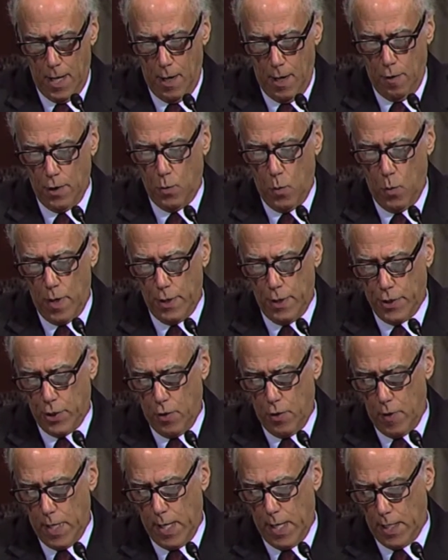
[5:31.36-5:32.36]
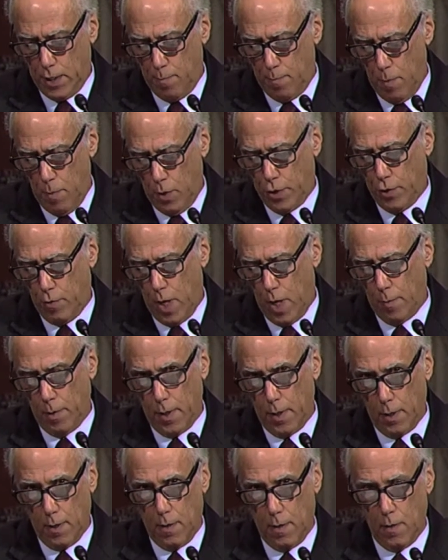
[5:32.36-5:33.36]
But here's where the story gets most
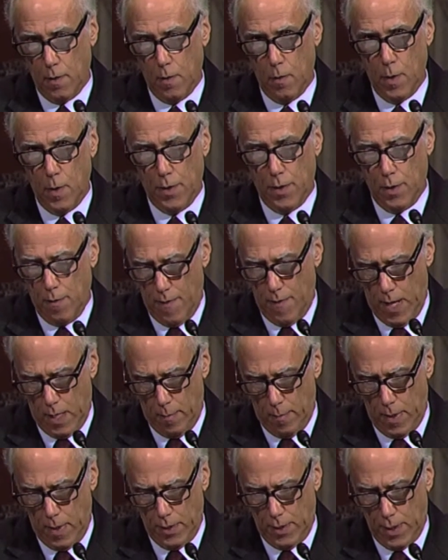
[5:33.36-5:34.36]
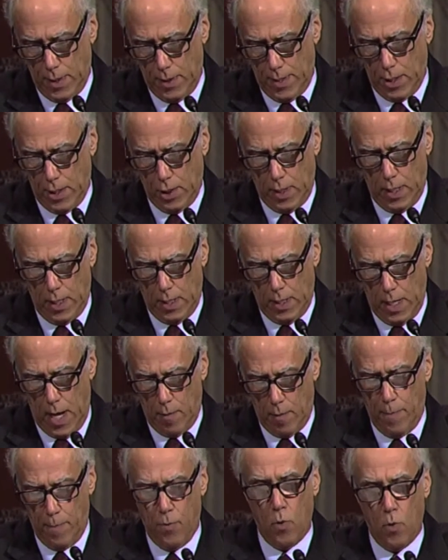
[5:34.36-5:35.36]
troubling, with developments essentially
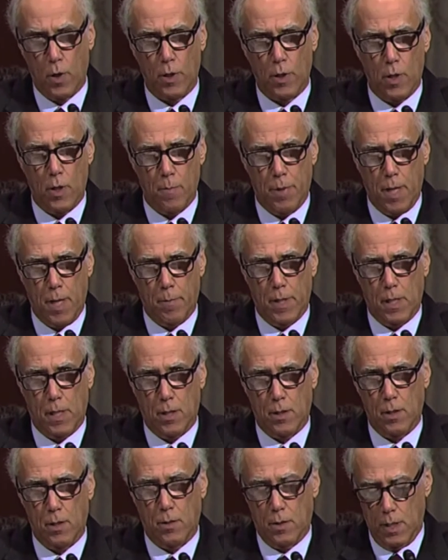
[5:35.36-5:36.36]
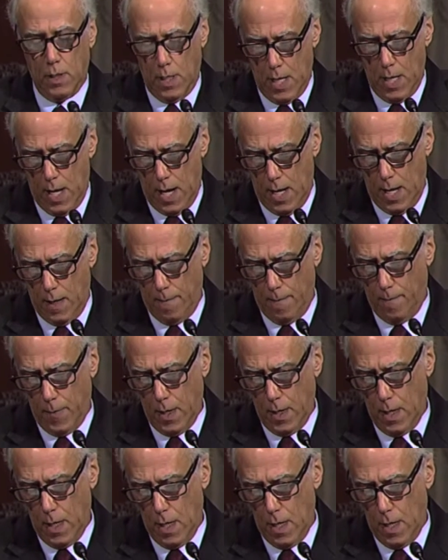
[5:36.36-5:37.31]
not reported to the public until today.